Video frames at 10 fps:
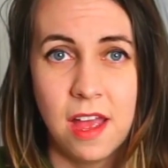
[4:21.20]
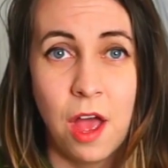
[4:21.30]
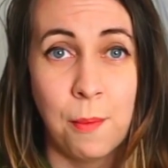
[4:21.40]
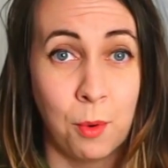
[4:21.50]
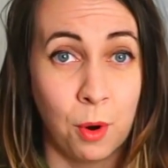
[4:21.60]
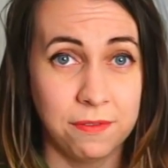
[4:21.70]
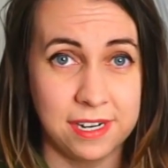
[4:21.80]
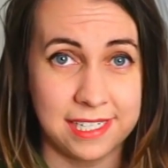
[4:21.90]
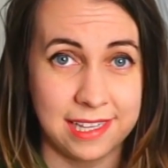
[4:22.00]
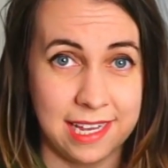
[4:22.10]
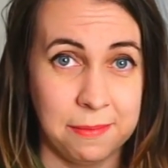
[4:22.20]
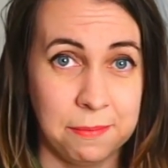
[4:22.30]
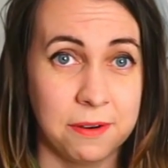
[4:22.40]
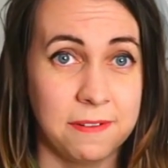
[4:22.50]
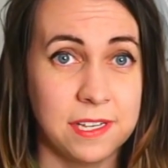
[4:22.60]
More recently,
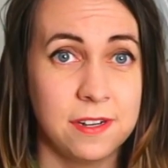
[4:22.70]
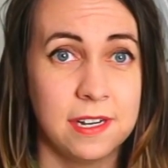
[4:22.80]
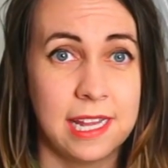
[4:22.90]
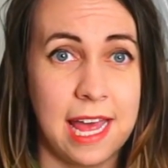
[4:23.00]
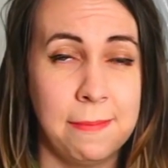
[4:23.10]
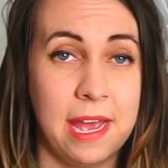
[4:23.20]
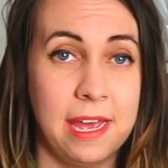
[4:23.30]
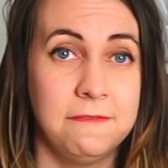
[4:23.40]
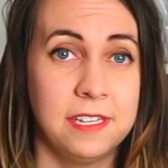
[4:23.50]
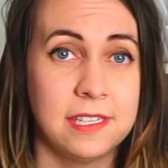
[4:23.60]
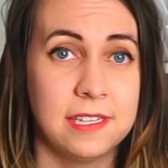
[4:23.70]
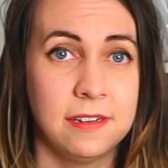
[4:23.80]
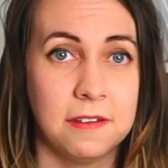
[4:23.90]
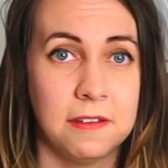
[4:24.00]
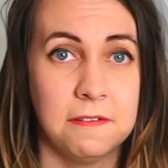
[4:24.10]
Professor and lab head Vincent
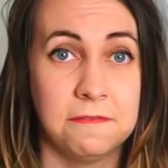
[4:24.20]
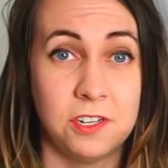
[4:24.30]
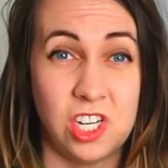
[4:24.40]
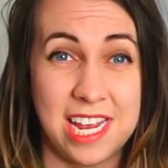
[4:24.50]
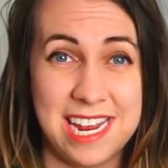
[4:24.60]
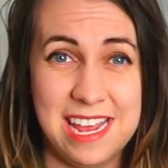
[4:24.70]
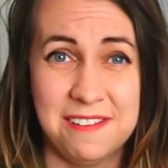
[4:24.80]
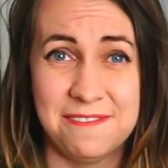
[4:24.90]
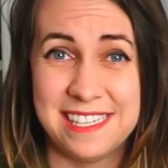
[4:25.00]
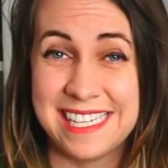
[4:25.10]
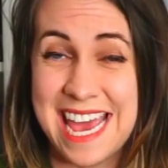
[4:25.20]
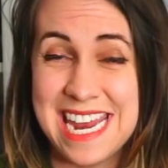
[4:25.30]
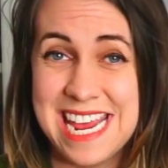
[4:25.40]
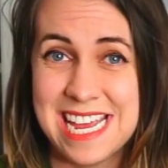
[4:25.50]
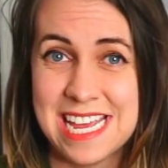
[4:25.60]

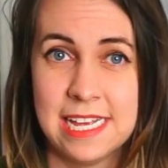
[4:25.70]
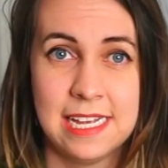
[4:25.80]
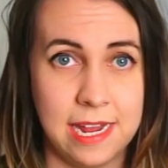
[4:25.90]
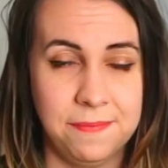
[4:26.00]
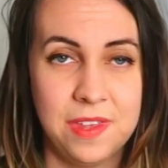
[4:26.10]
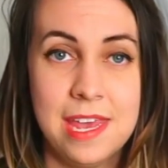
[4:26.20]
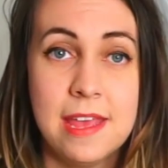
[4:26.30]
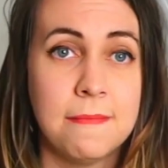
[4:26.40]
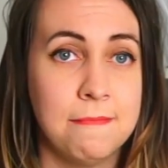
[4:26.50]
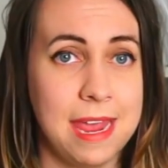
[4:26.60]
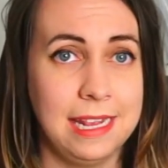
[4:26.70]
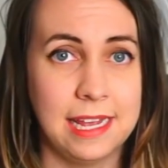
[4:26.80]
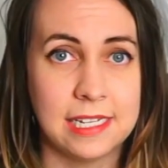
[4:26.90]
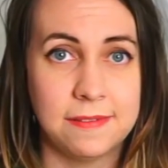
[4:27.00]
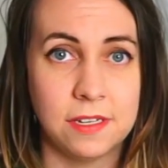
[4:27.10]
Fischetti made
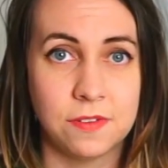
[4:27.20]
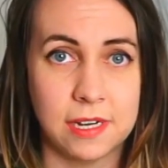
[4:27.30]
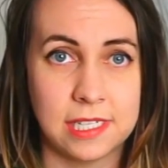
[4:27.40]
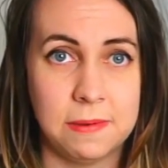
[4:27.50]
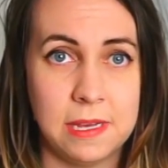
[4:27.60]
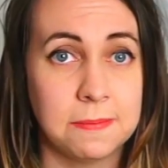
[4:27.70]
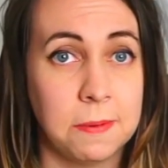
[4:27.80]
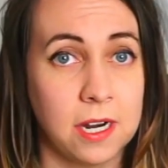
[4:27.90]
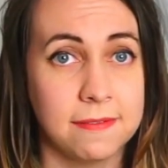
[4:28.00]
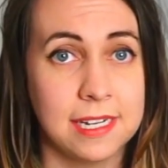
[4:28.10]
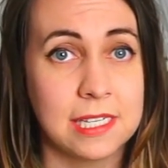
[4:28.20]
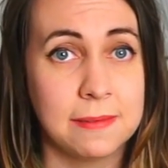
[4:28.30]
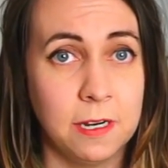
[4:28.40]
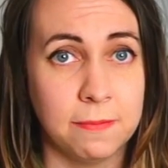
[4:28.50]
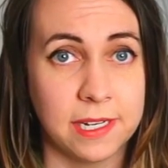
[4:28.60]
Lansfield's recipe as part of an
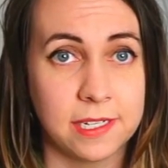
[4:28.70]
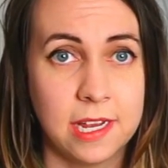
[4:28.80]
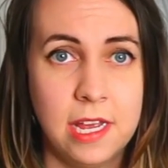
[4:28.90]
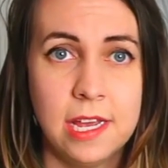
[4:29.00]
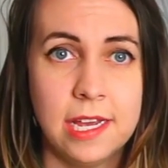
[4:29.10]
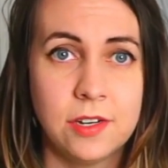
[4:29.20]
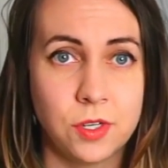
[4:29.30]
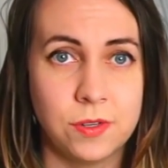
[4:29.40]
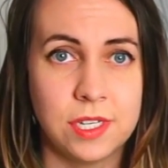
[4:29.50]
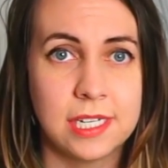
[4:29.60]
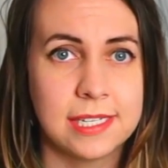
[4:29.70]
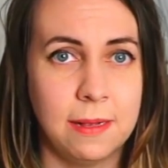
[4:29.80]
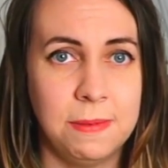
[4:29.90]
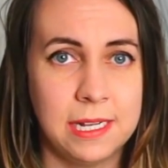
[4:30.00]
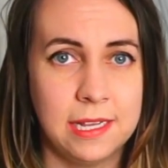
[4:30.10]
experiment, introducing
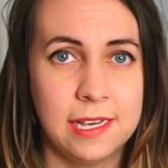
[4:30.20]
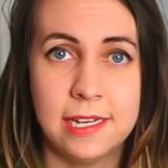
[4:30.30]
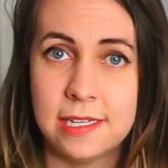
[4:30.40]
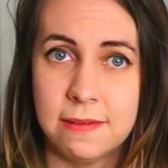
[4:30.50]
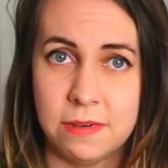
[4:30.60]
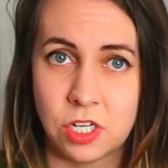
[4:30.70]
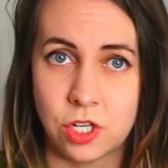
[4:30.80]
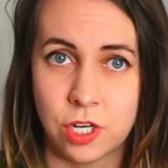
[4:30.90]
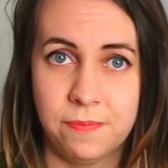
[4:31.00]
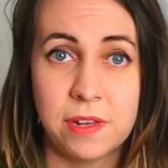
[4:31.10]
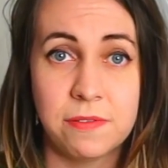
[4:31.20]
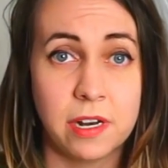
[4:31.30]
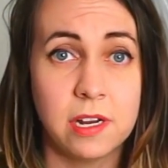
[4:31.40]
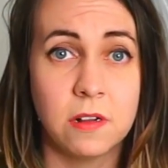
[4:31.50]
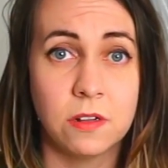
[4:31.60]
salmonella into the mixture and running
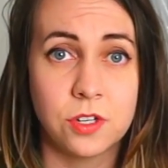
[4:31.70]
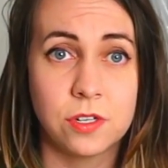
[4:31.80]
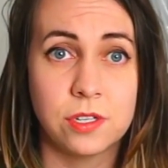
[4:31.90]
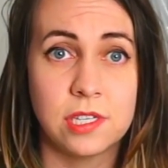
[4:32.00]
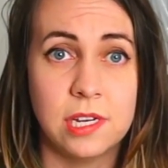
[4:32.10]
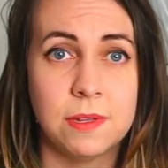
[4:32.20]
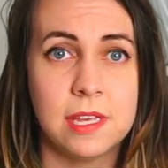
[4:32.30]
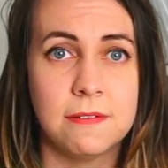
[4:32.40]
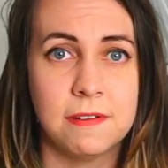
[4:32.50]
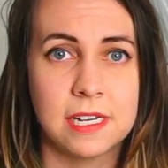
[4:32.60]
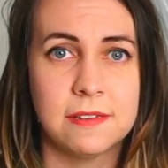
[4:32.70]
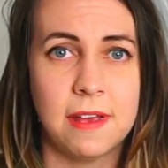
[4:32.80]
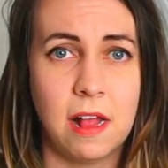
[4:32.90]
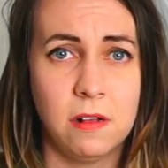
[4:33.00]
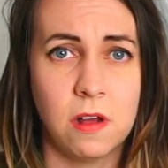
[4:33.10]
cultures to see what the effects of
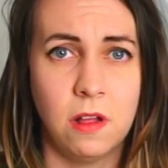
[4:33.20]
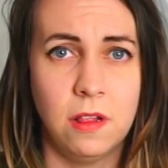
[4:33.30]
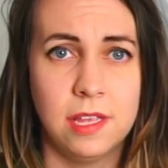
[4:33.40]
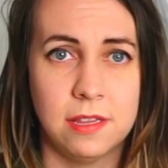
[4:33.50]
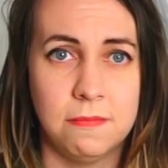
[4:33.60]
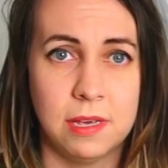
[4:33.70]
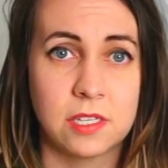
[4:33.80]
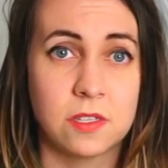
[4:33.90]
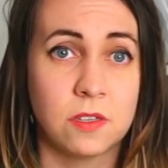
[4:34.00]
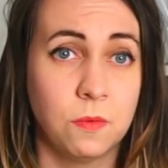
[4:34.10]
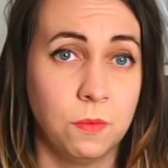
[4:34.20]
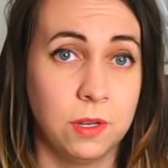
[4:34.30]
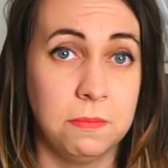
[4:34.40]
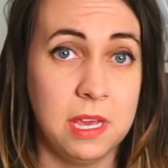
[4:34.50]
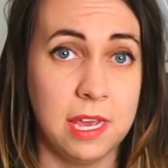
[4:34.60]
alcohol in the mix would
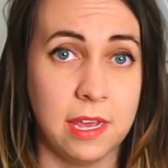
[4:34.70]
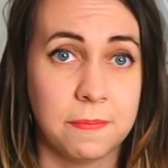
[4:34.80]
be.